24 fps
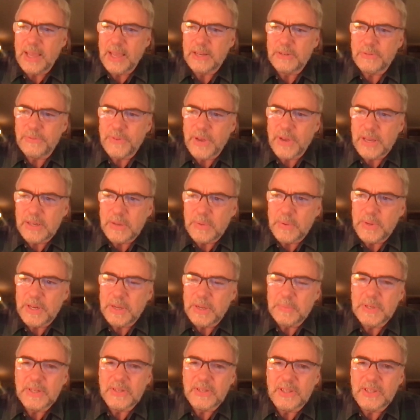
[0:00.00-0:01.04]
And a final one
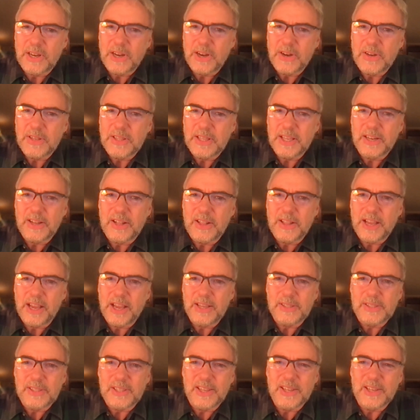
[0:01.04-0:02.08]
I'm going to share, and then I'll
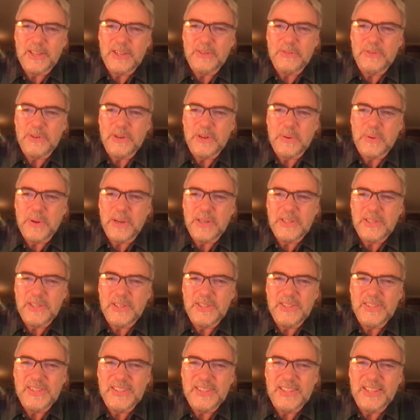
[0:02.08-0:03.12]
ask uh, for
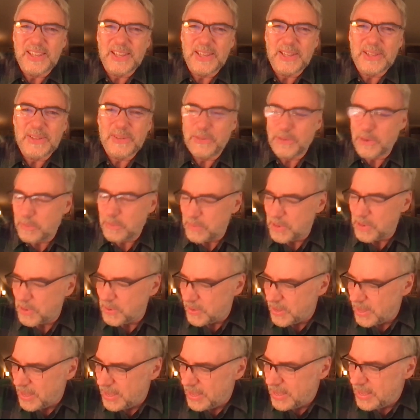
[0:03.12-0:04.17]
questions uh, from
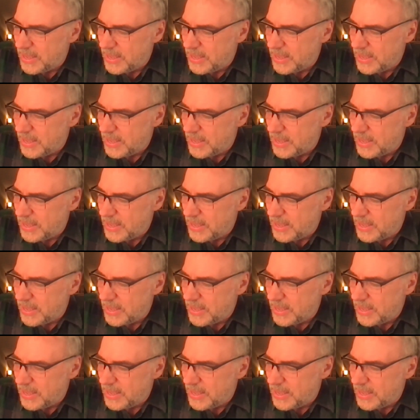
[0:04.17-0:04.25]
you.